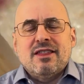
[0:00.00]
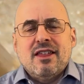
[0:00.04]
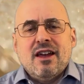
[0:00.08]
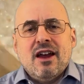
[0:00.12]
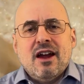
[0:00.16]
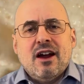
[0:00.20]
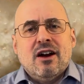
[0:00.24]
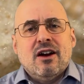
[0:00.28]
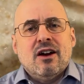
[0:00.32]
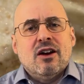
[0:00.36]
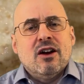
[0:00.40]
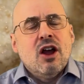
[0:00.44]

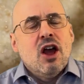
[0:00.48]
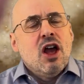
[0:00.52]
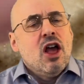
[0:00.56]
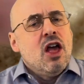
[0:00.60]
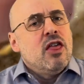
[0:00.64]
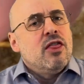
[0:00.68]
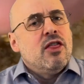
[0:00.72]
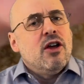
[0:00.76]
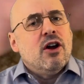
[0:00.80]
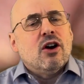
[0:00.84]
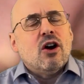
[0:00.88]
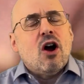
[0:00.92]
There
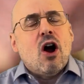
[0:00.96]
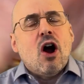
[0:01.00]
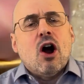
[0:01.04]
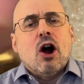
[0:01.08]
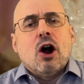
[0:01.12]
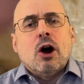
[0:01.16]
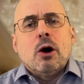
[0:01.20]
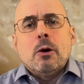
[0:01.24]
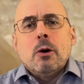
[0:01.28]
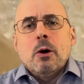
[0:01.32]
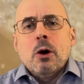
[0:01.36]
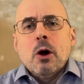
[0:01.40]

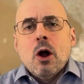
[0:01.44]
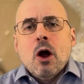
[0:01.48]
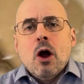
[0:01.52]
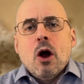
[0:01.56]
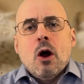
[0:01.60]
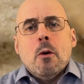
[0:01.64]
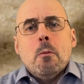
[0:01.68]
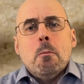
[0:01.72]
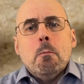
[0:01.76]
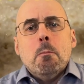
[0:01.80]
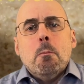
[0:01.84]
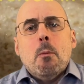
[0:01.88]
are
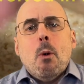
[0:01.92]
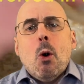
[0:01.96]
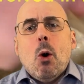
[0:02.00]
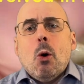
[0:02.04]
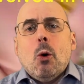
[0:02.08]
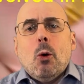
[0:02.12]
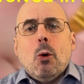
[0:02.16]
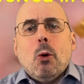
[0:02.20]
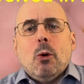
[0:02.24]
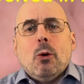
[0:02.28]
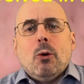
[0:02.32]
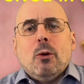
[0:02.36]

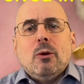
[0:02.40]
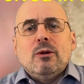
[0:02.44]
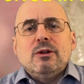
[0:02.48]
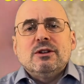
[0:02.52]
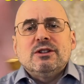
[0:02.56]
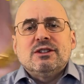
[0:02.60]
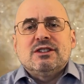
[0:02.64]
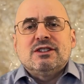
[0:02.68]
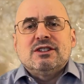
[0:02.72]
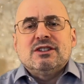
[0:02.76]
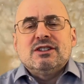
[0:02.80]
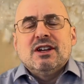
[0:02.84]

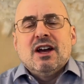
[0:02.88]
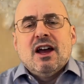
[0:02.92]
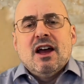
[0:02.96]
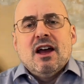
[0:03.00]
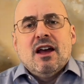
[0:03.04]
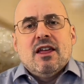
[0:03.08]
molds,